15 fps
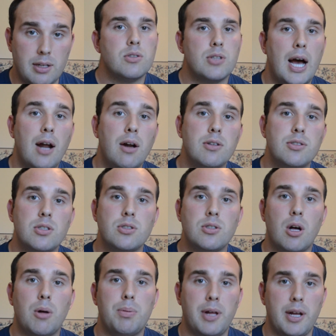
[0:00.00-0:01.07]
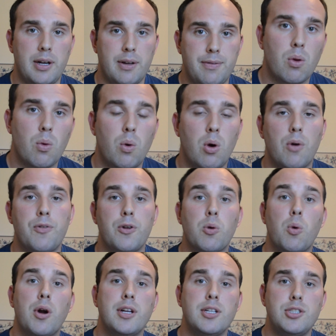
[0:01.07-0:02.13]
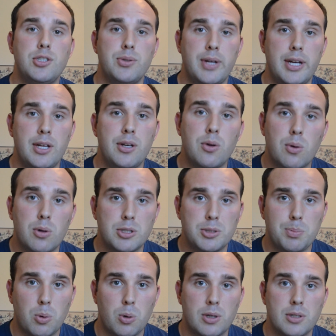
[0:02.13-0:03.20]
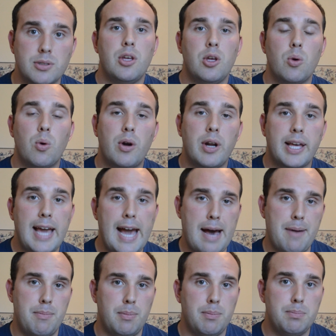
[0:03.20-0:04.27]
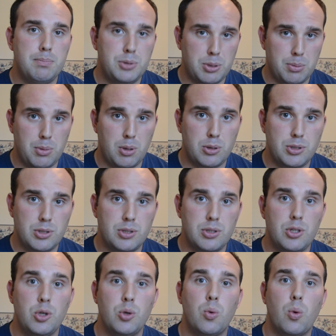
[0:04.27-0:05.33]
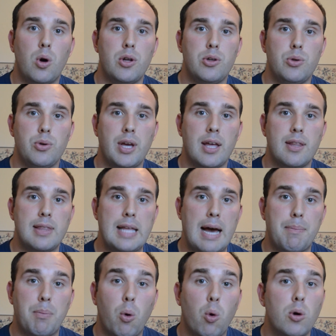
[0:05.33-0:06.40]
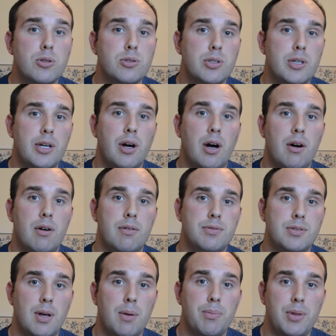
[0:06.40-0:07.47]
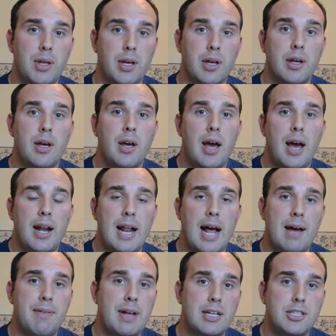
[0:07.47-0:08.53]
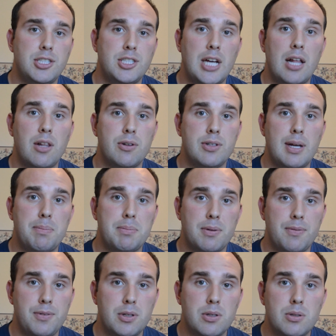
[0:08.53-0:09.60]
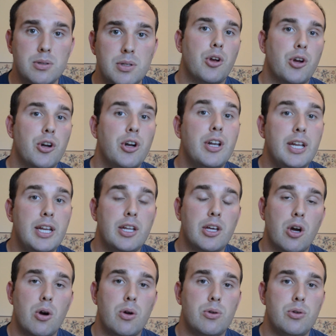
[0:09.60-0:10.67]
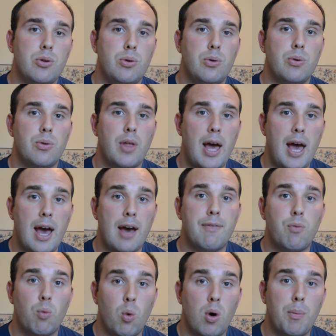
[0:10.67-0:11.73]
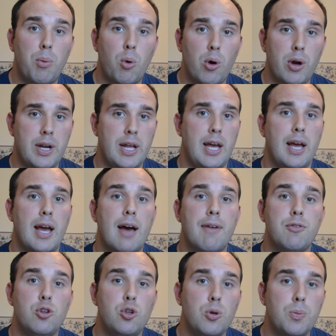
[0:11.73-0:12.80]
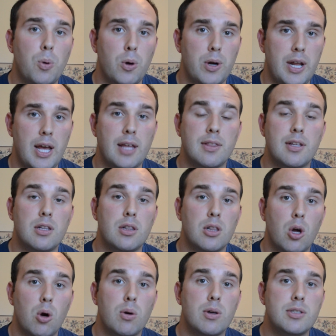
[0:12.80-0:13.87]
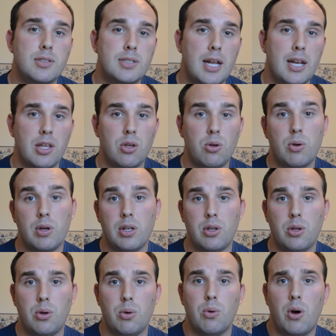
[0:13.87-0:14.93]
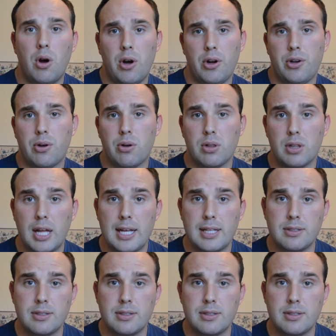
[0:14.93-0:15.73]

So how does this all play in effect? Well, if you're wanting to shoot indoor sports, you want to capture motion. You want to get that portrait of something and have that shallow depth of field, you're going to need to go to the f1.8, f2.8, the lowest setting you can do on your lens.